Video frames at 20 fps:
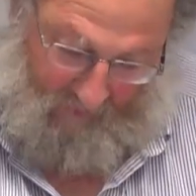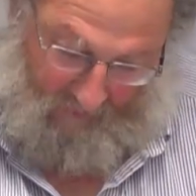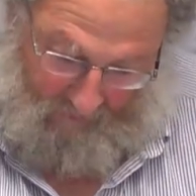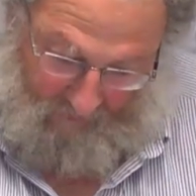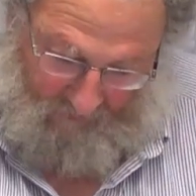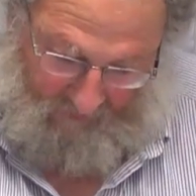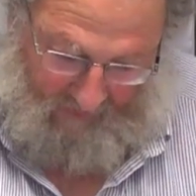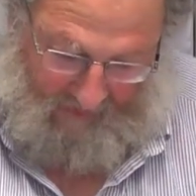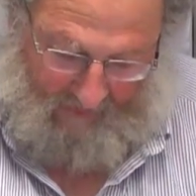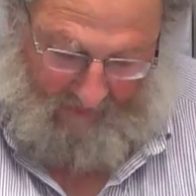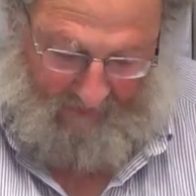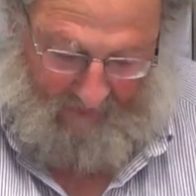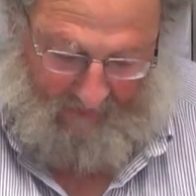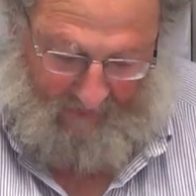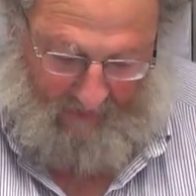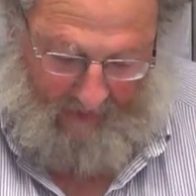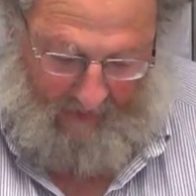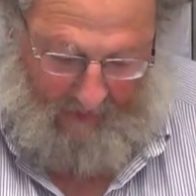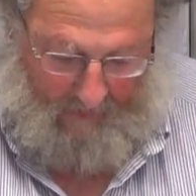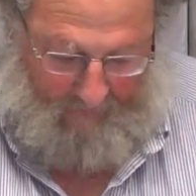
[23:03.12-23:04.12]
and then they were taken
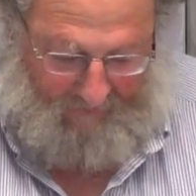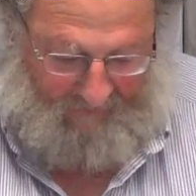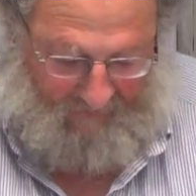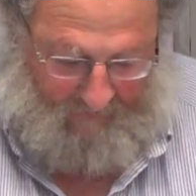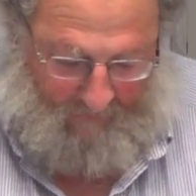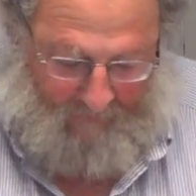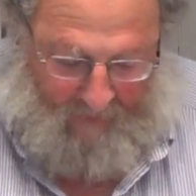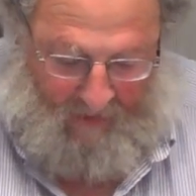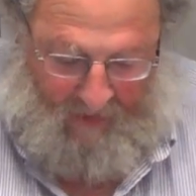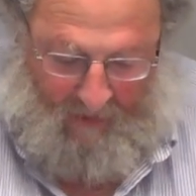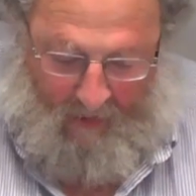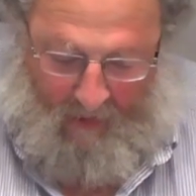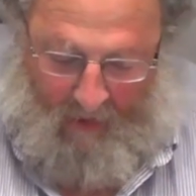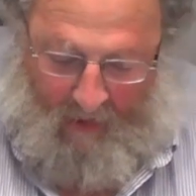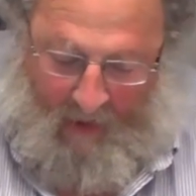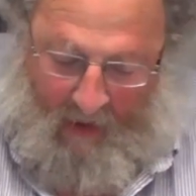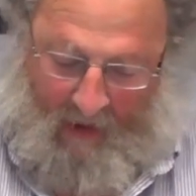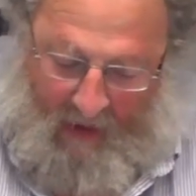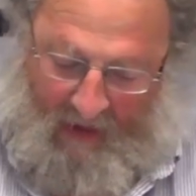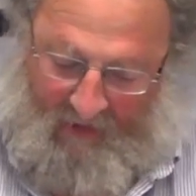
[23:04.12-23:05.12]
to camps.
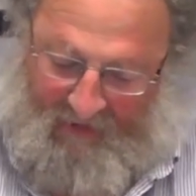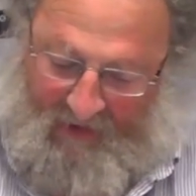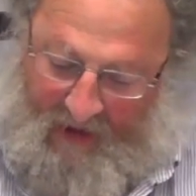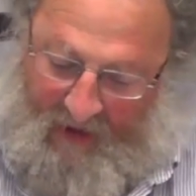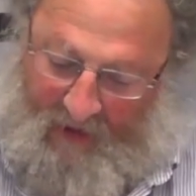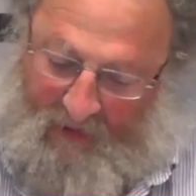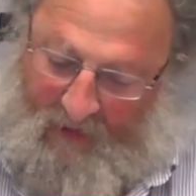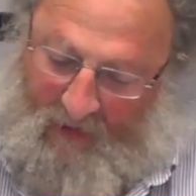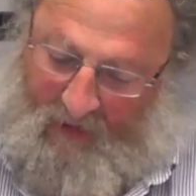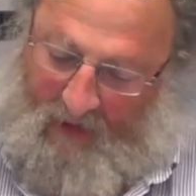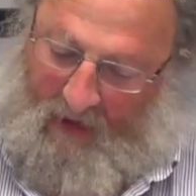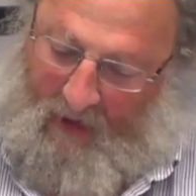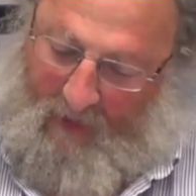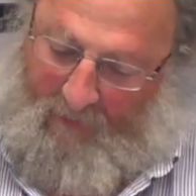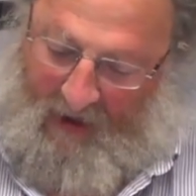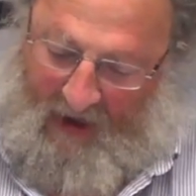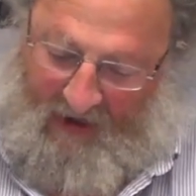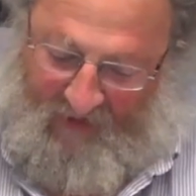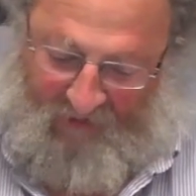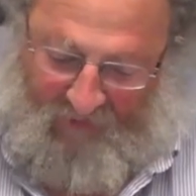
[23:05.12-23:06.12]
And then,
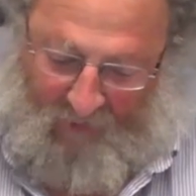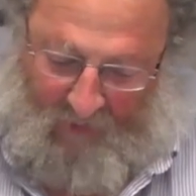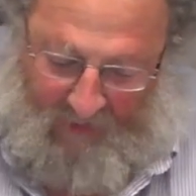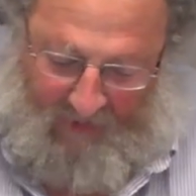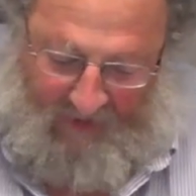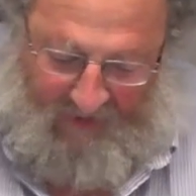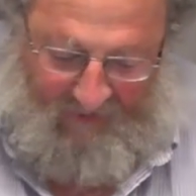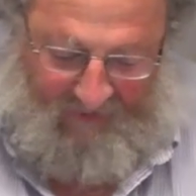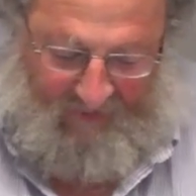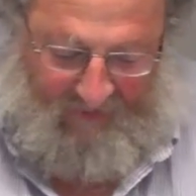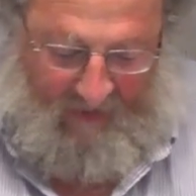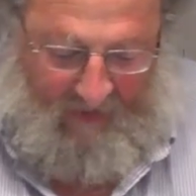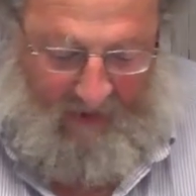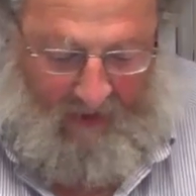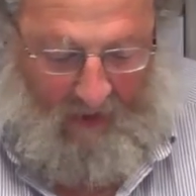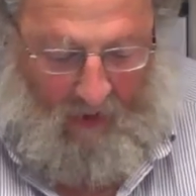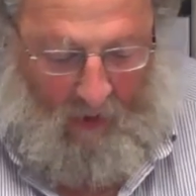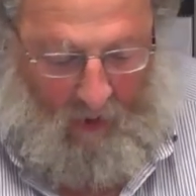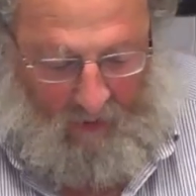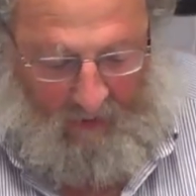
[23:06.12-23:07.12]
upon his release,
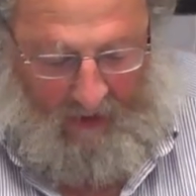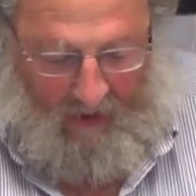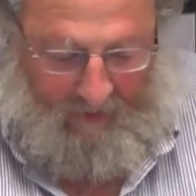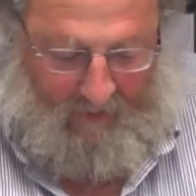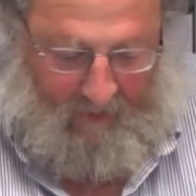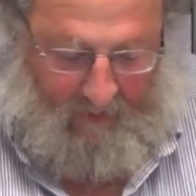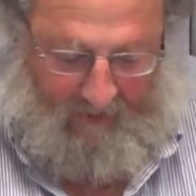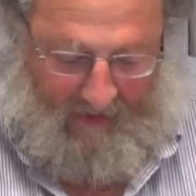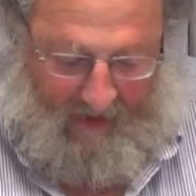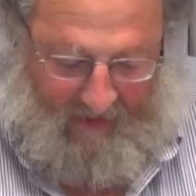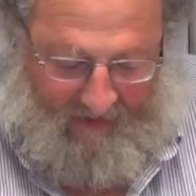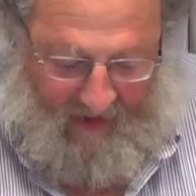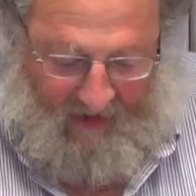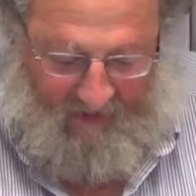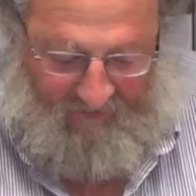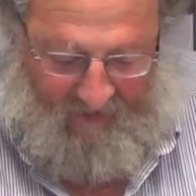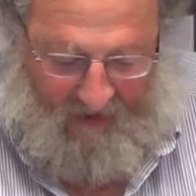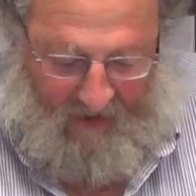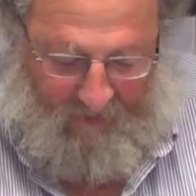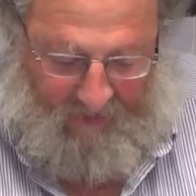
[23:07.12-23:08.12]
he wholeheartedly
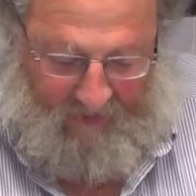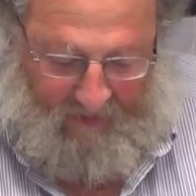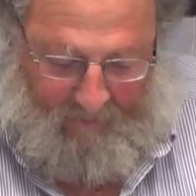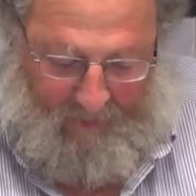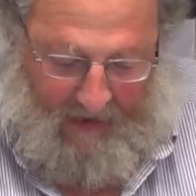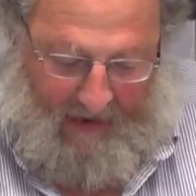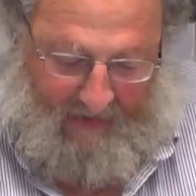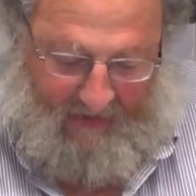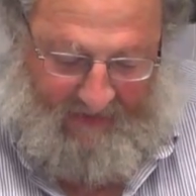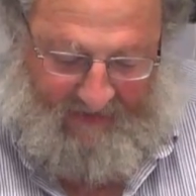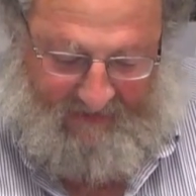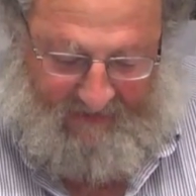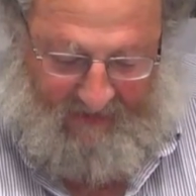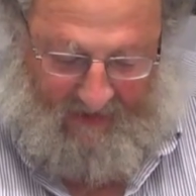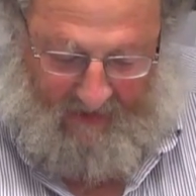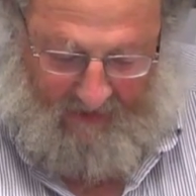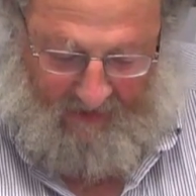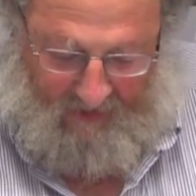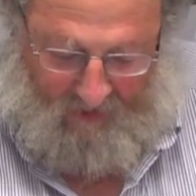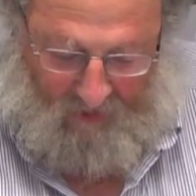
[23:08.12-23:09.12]
identified with the
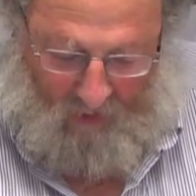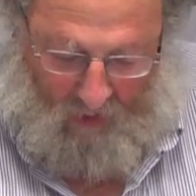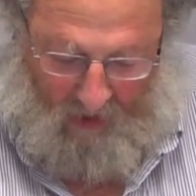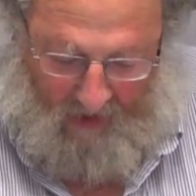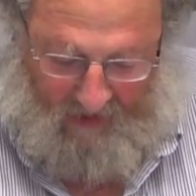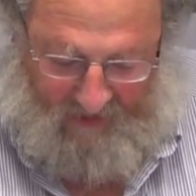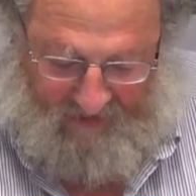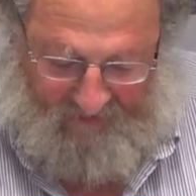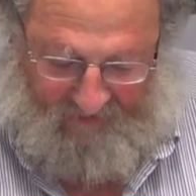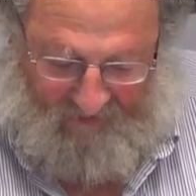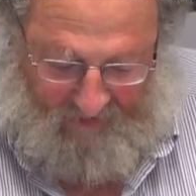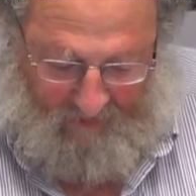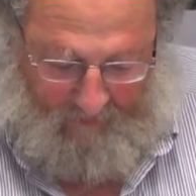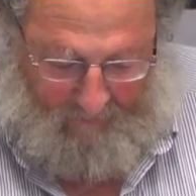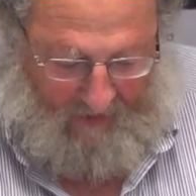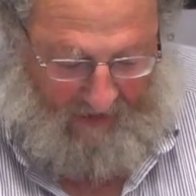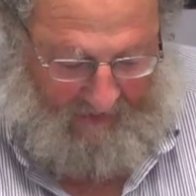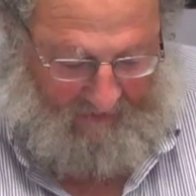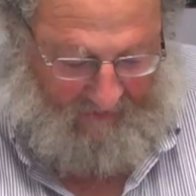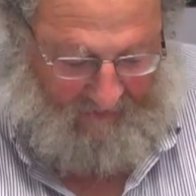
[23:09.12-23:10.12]
Pakistani cause for
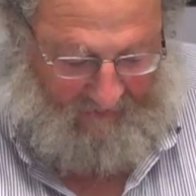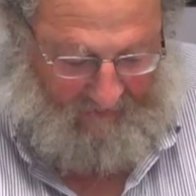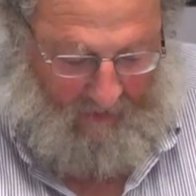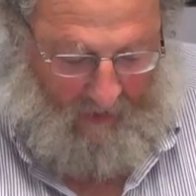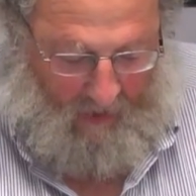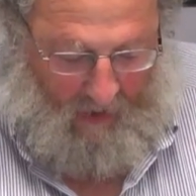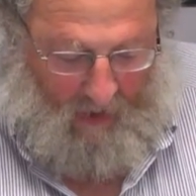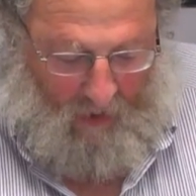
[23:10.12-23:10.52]
independence,